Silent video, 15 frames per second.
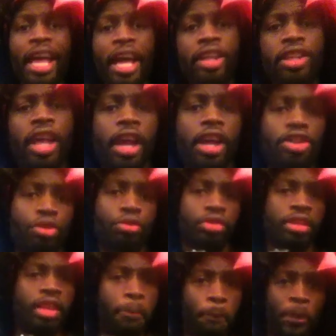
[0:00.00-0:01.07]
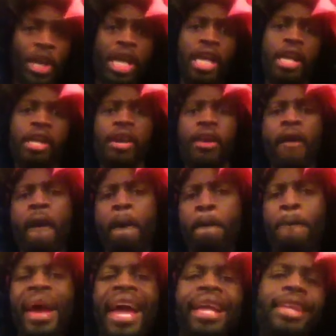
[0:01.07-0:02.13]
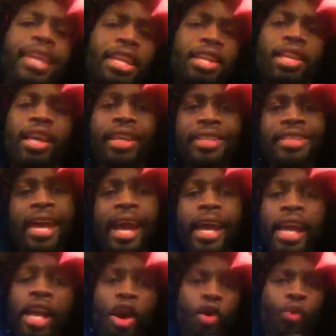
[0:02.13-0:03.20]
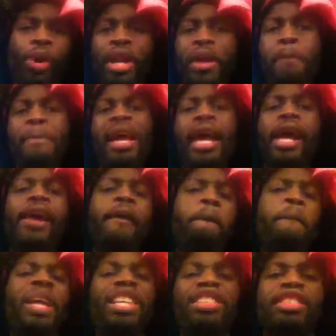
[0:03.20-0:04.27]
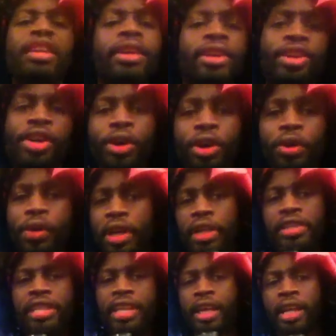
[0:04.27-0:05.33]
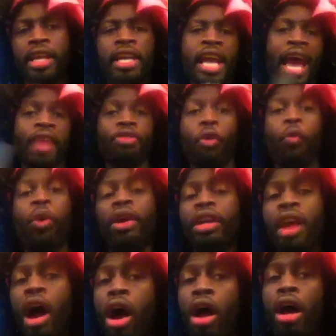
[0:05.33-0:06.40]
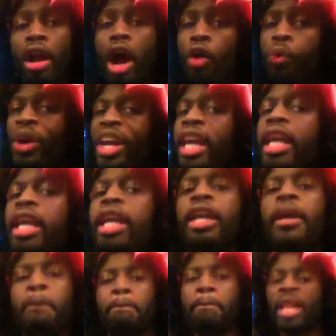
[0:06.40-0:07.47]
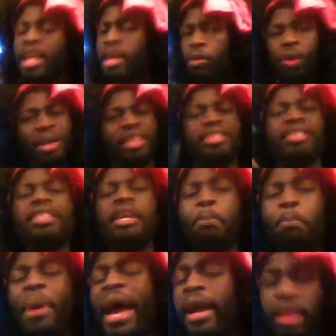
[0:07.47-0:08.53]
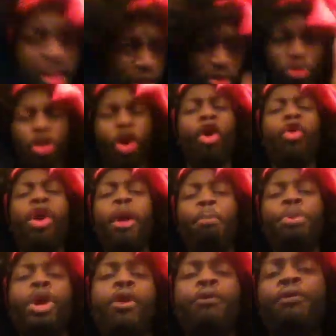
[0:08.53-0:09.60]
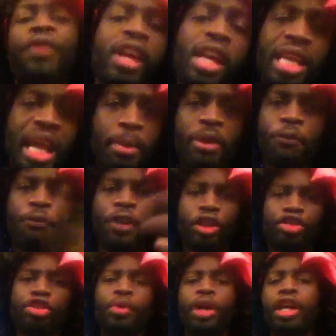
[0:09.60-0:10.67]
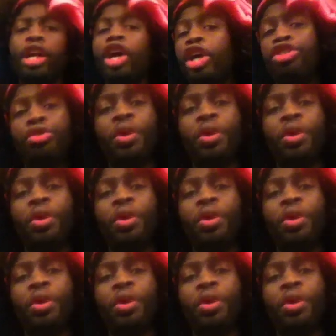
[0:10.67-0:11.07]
that they used to be. Back in the day when a man meant security. After working hard all week, wanna sit back and throw up your feet. Let me fix you a little